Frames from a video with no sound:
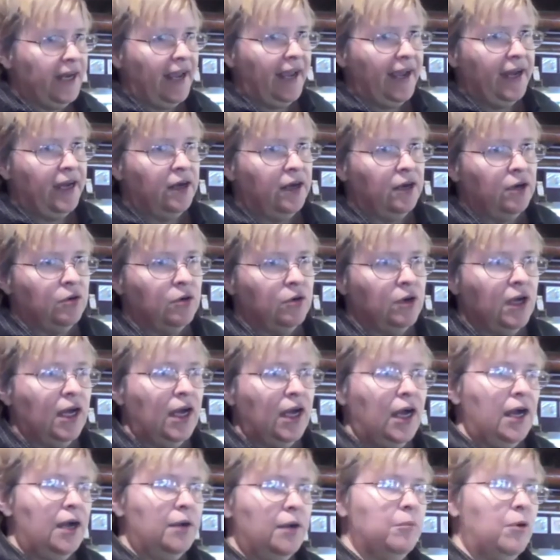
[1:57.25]
now,
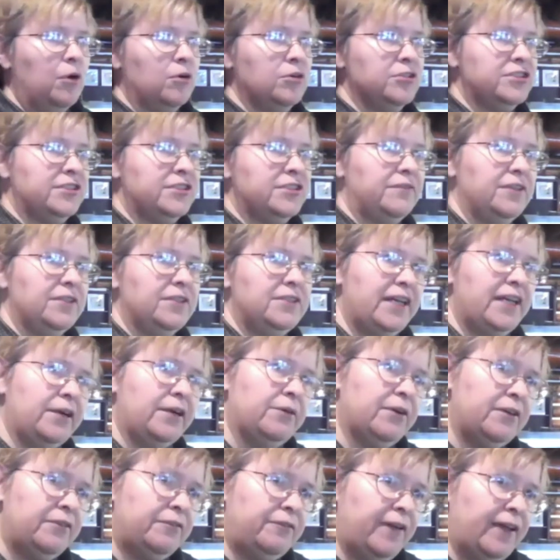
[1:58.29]
most of the
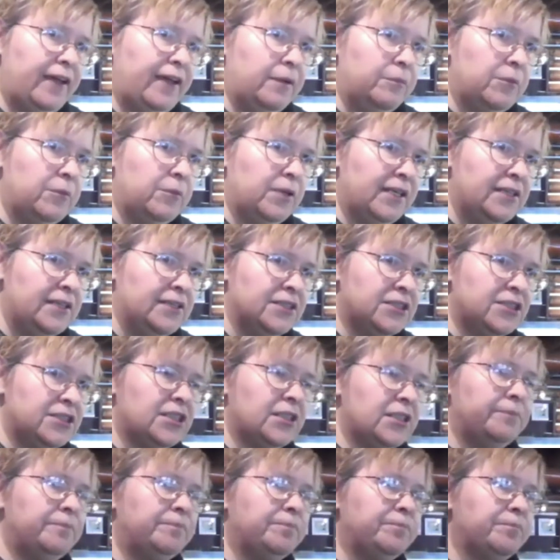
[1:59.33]
dairy
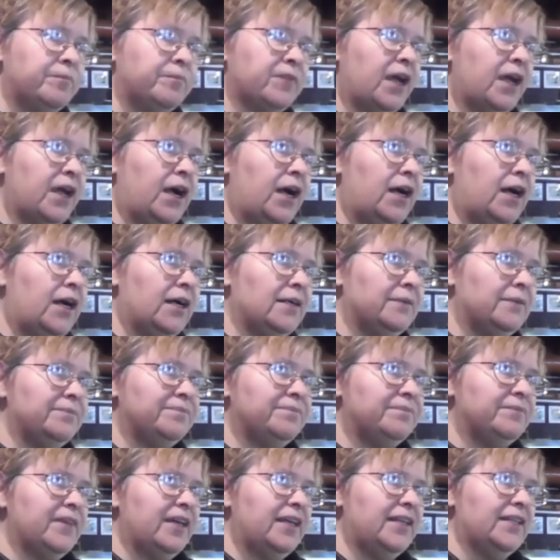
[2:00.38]
families a
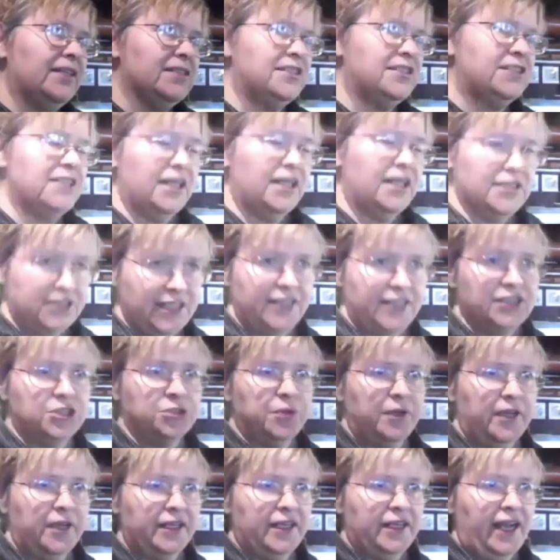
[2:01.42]

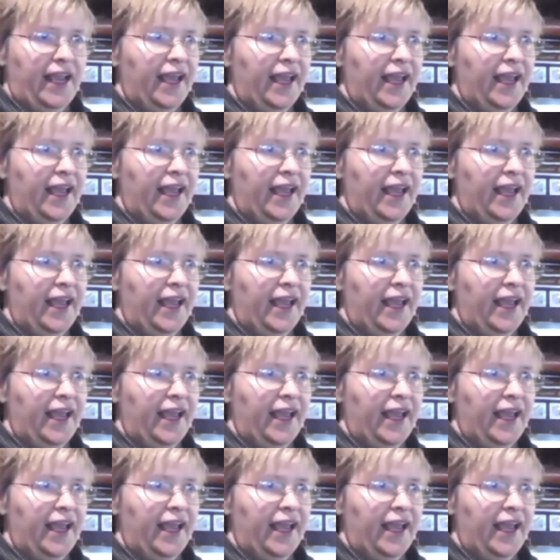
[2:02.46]
century and a